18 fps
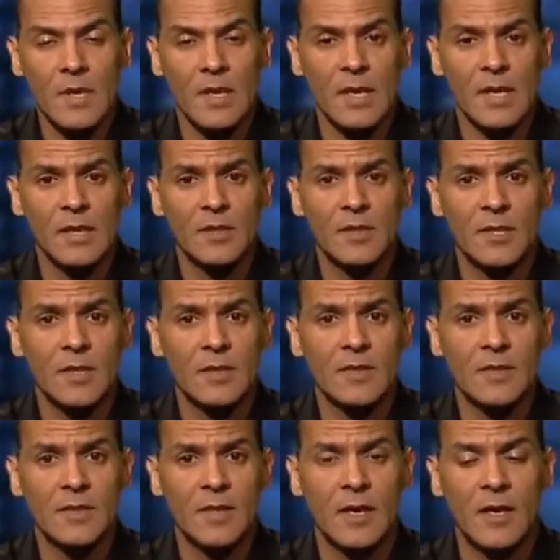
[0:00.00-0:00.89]
and
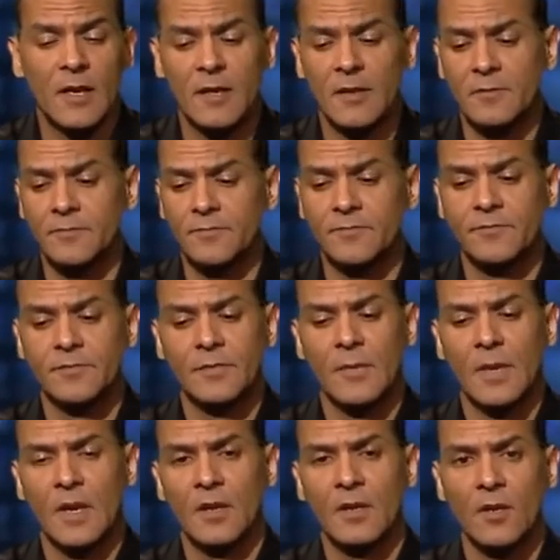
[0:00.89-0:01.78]
just
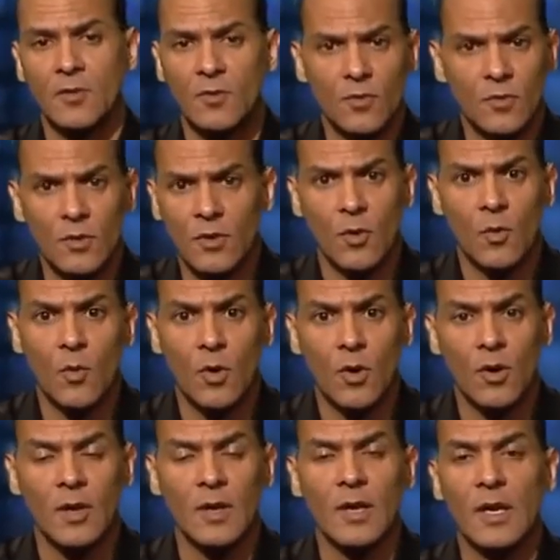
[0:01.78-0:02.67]
doing your
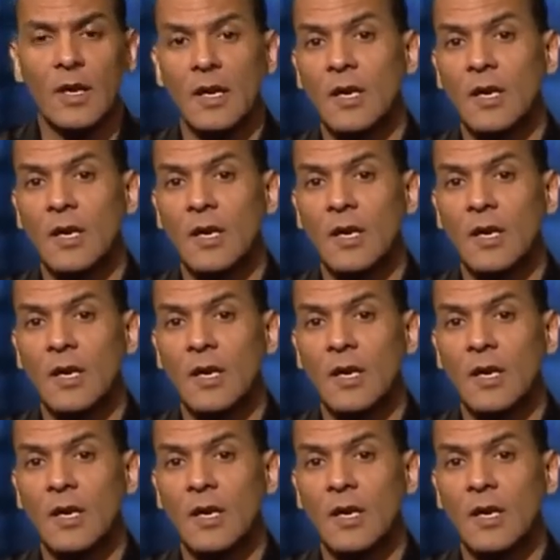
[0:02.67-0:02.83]
work.